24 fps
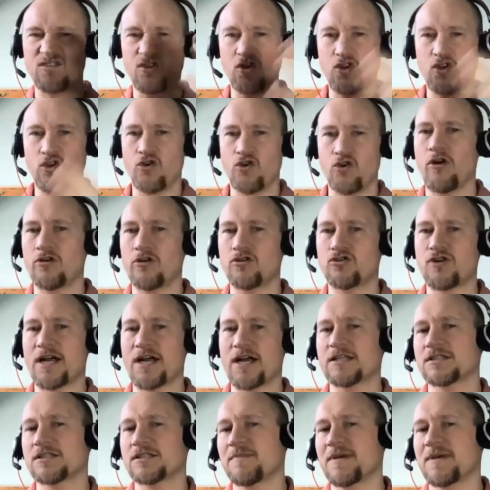
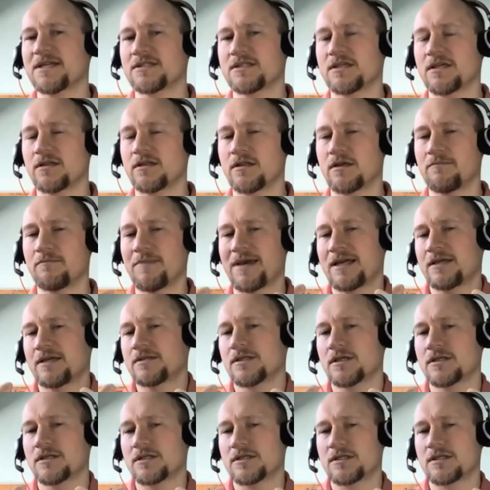neurotransmitter that
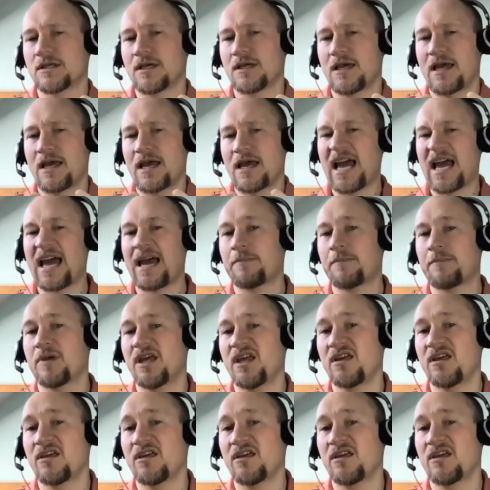makes us happy,